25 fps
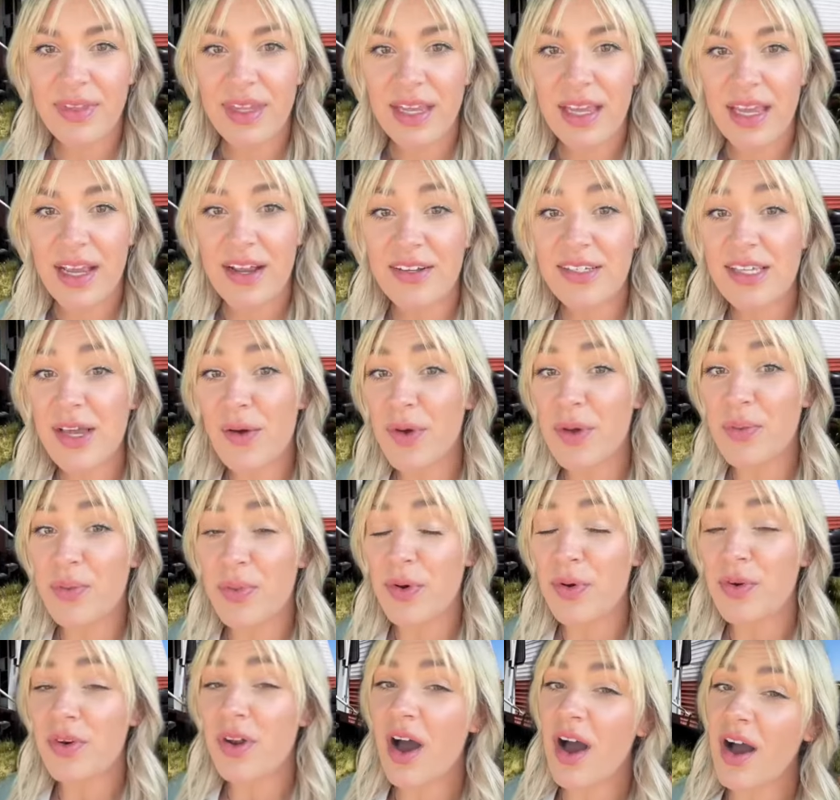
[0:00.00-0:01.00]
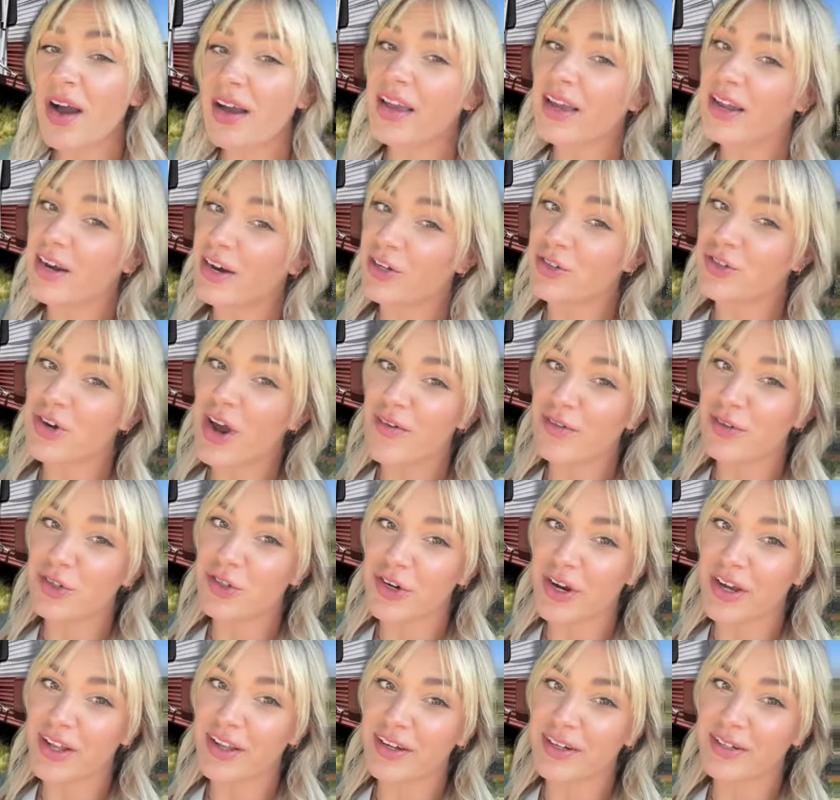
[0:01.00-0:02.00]
Here's how we boondock in our travel
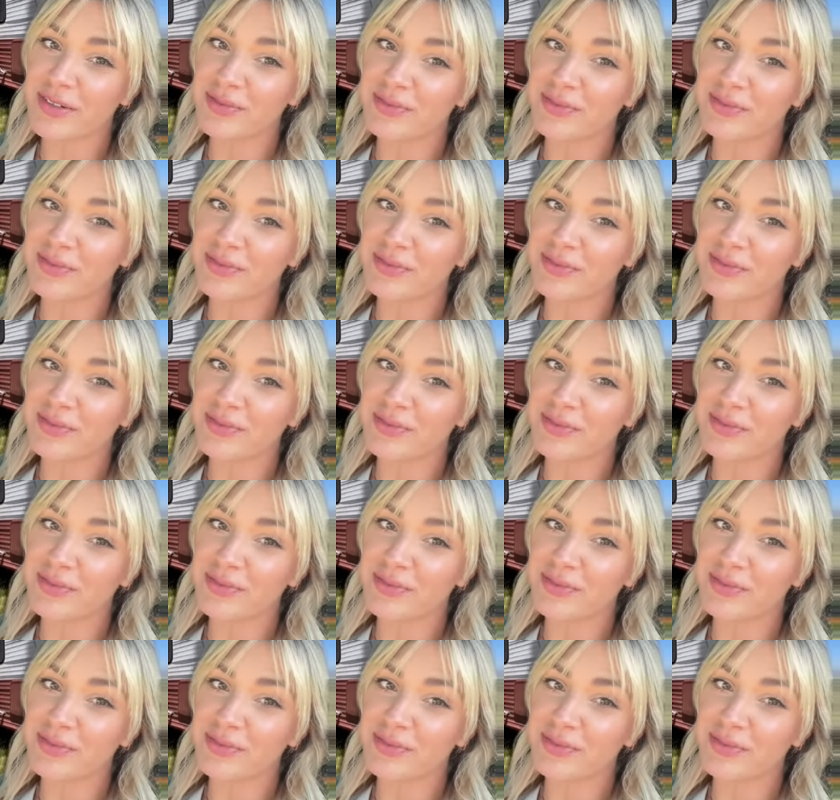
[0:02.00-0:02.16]
trailer.